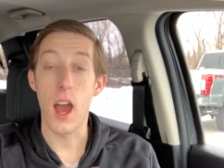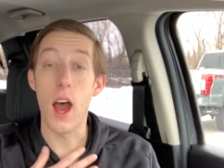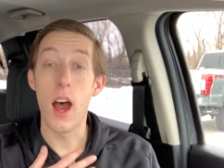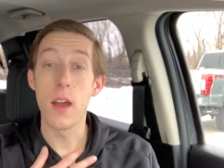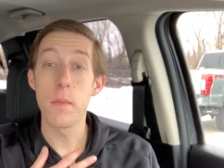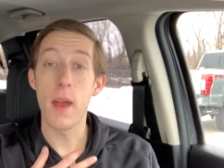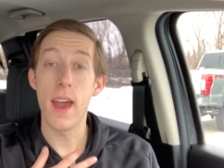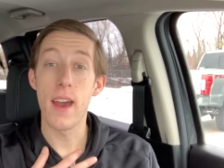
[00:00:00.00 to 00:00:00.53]

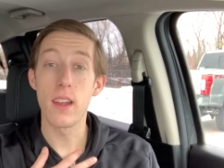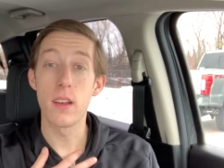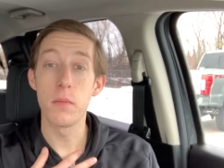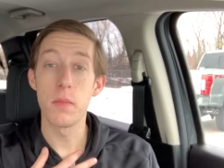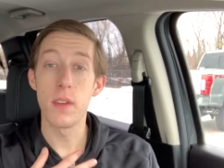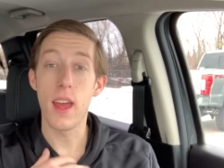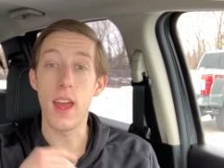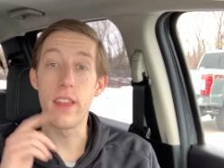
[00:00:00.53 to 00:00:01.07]
I'm
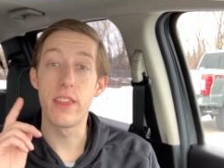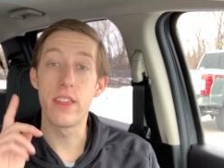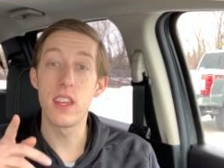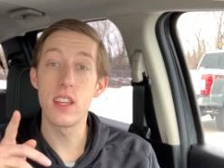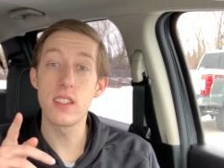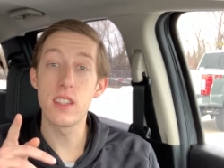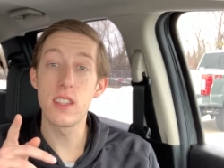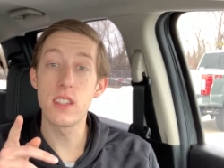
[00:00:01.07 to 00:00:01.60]
Adam, and
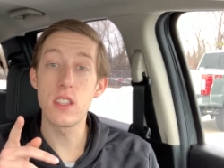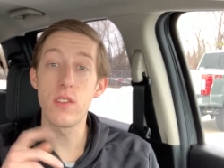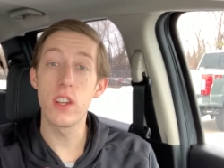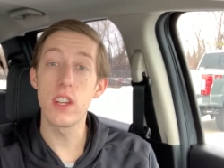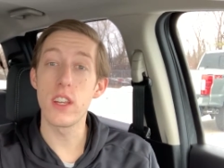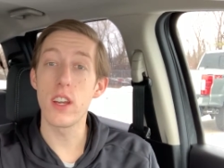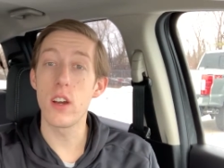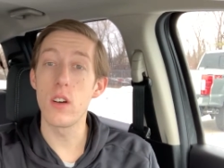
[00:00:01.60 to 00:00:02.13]
this is a
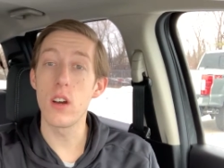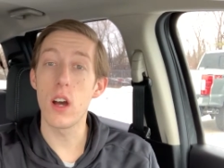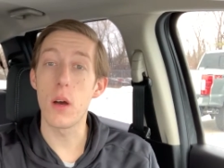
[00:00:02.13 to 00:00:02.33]
video